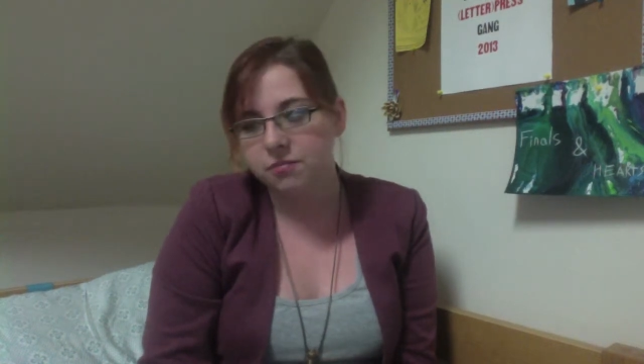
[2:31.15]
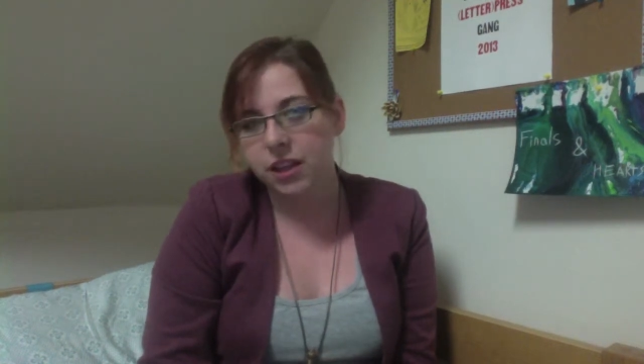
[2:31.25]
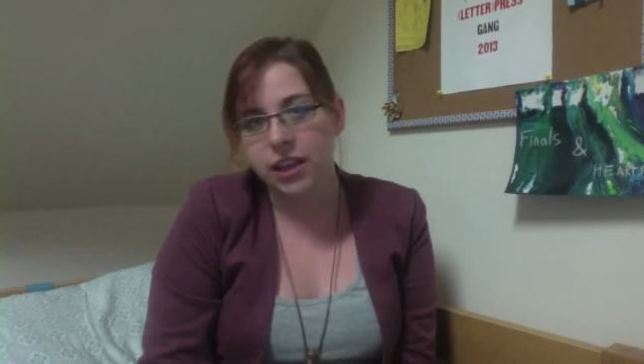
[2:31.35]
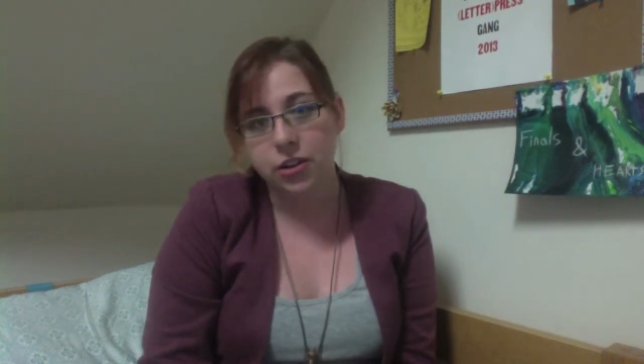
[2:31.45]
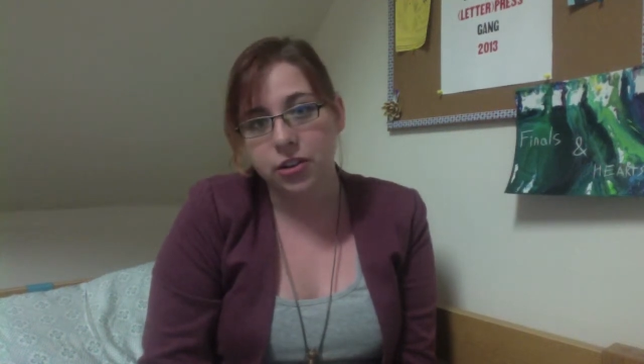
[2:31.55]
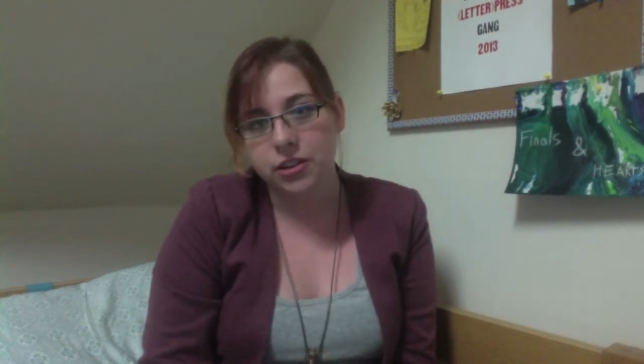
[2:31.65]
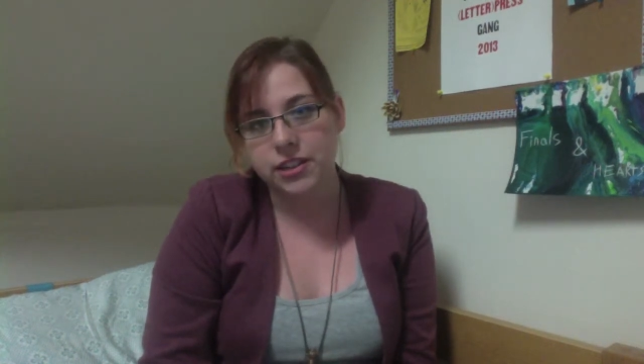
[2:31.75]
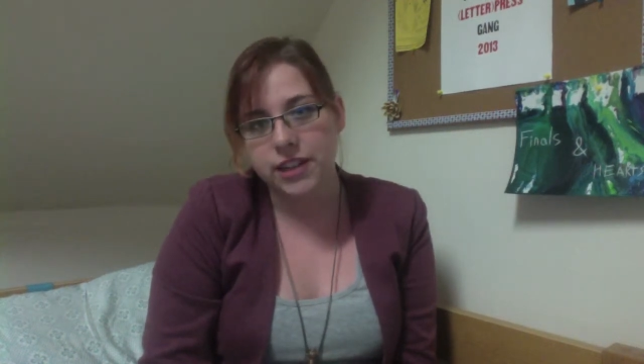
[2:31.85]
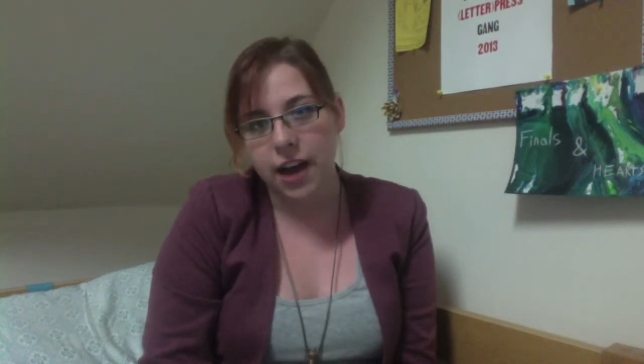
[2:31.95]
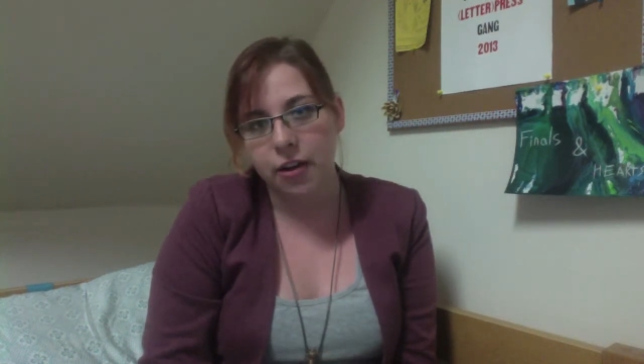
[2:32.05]

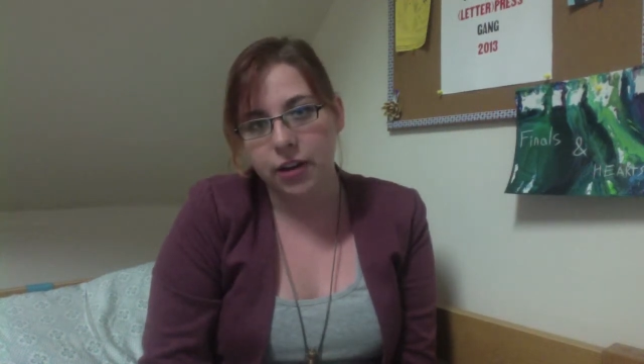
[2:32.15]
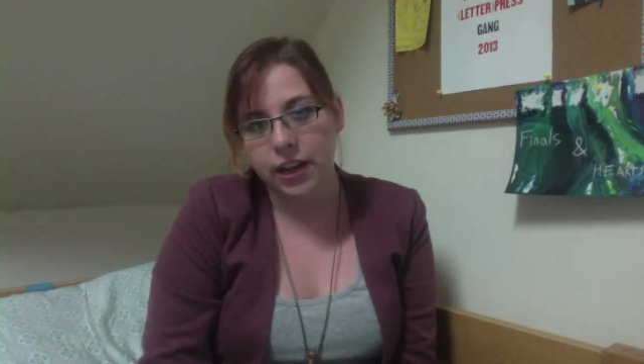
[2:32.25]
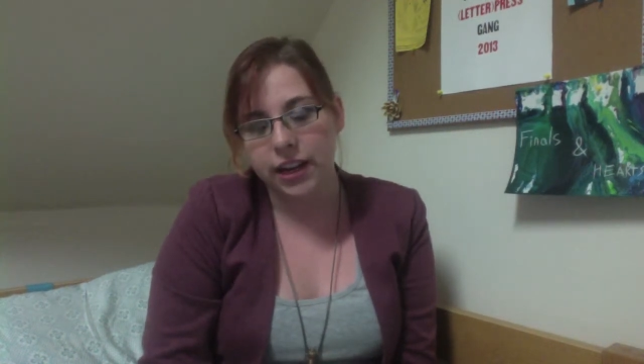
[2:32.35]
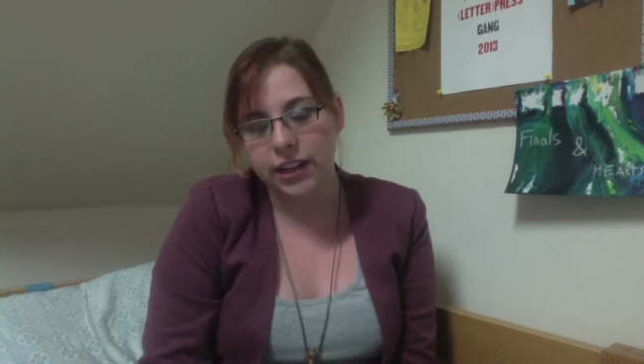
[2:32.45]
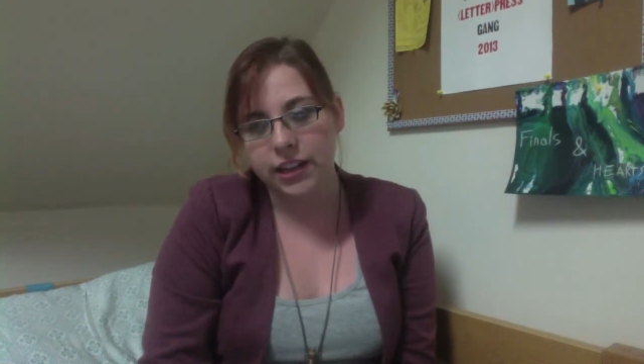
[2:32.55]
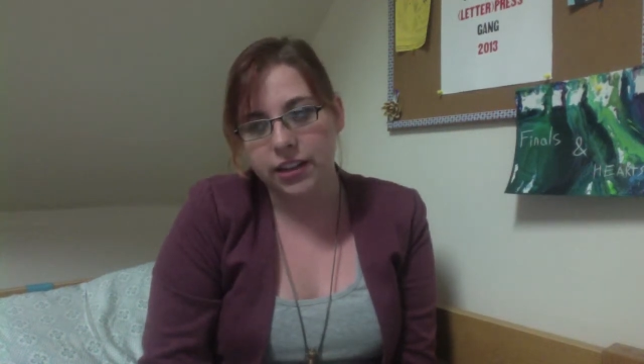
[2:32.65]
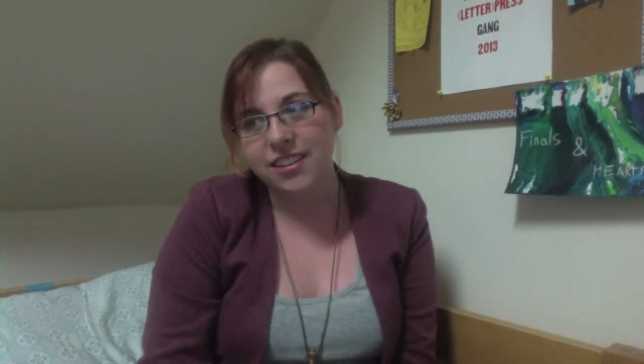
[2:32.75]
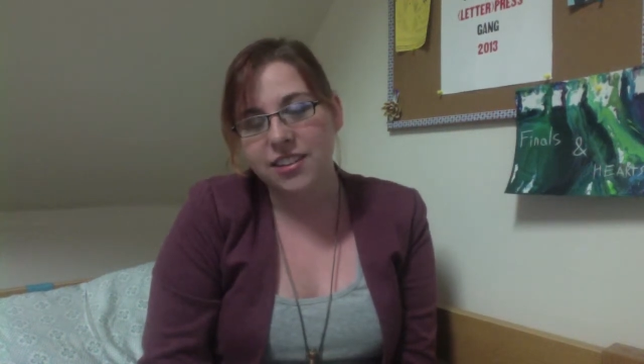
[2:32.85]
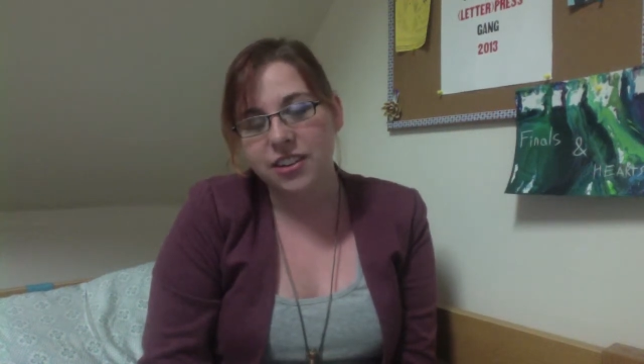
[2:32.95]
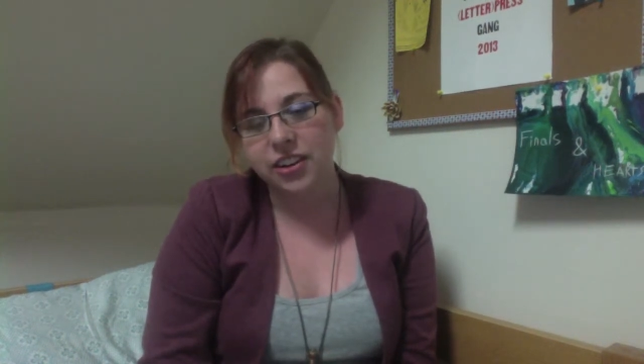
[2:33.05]
echinoids down in
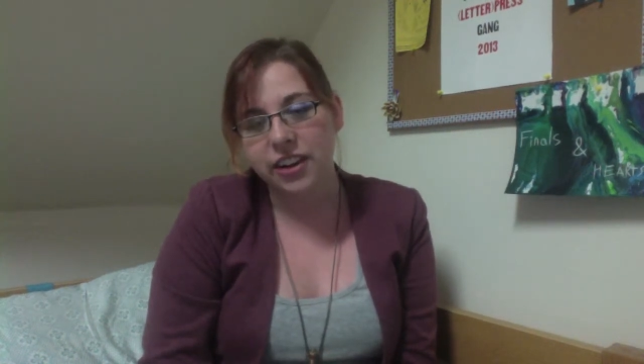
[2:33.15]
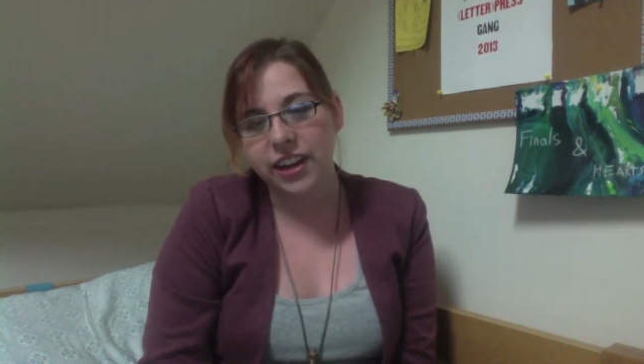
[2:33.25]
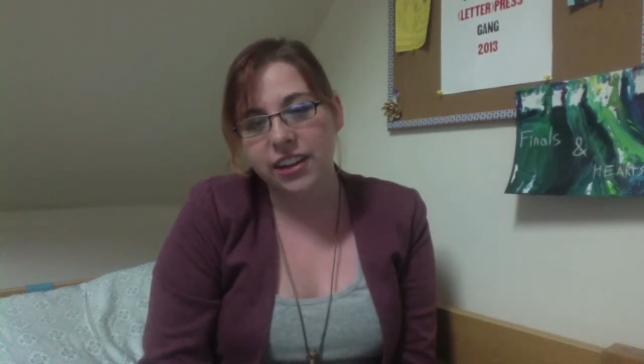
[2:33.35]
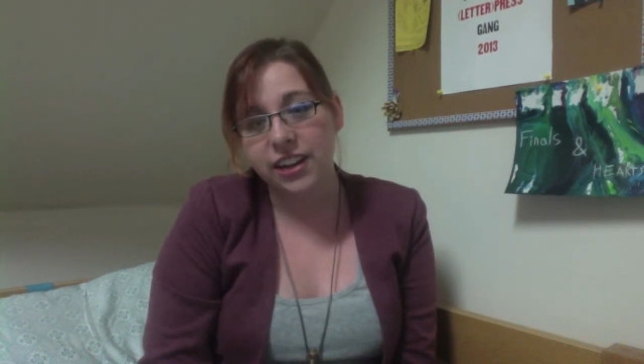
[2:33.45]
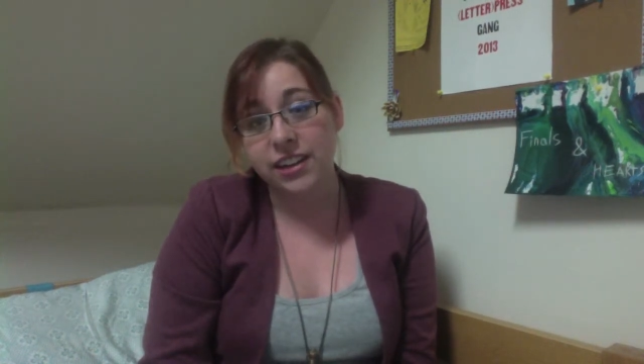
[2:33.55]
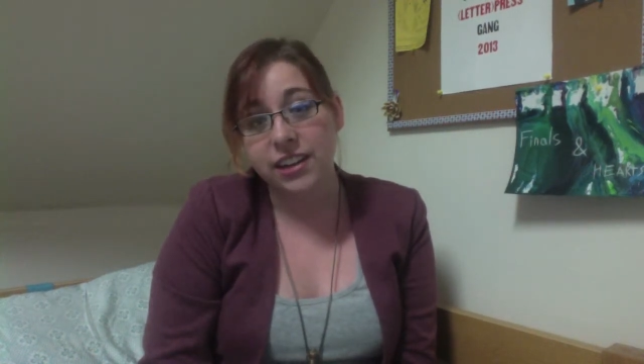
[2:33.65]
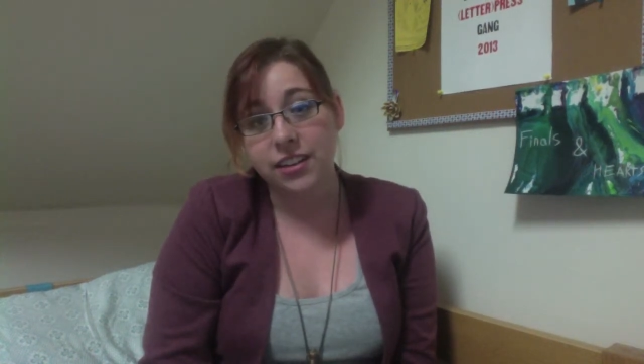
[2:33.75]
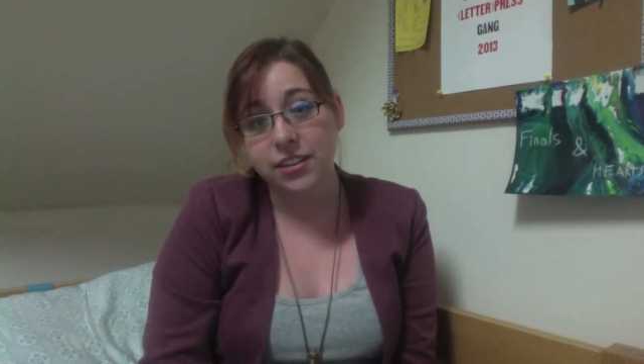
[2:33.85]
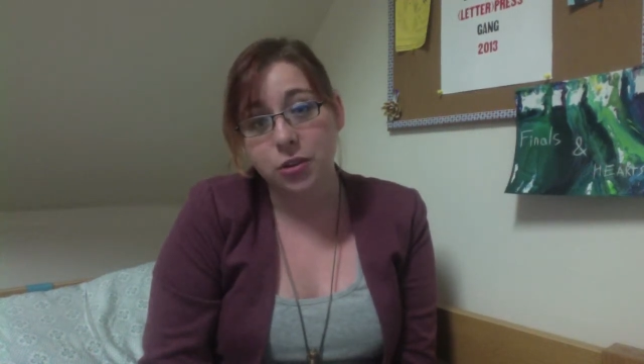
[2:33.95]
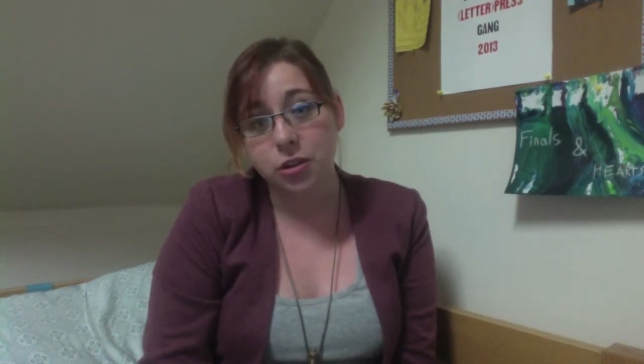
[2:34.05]
during
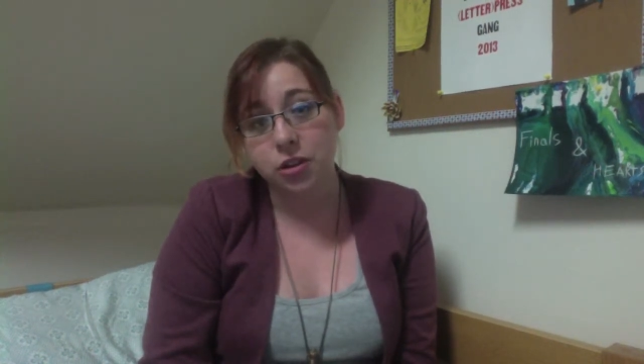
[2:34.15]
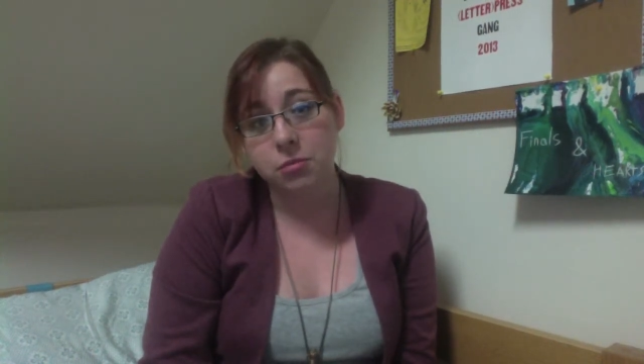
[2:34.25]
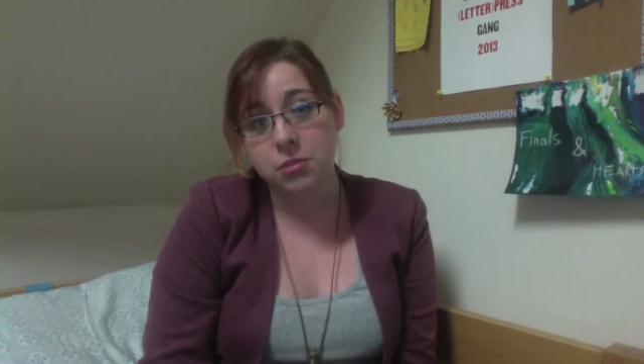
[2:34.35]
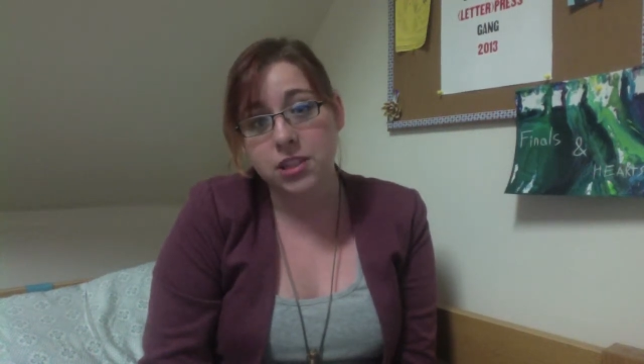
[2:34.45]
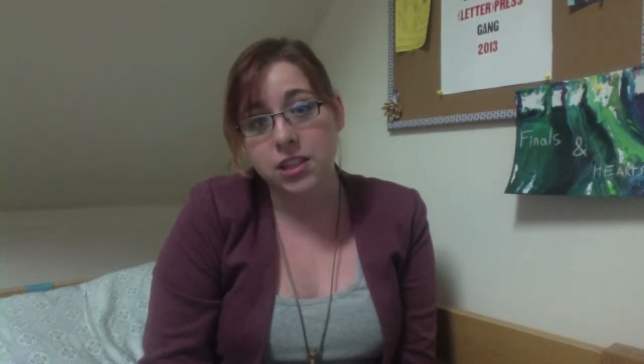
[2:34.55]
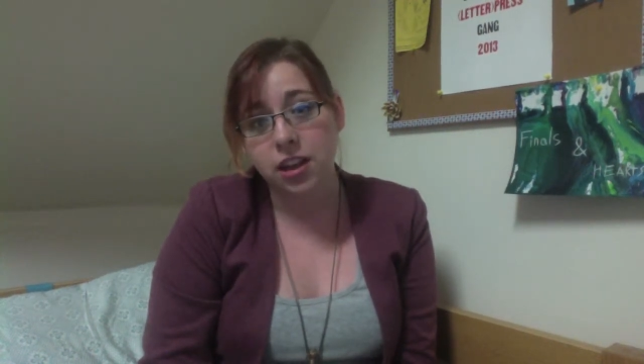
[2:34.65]
lightning storms.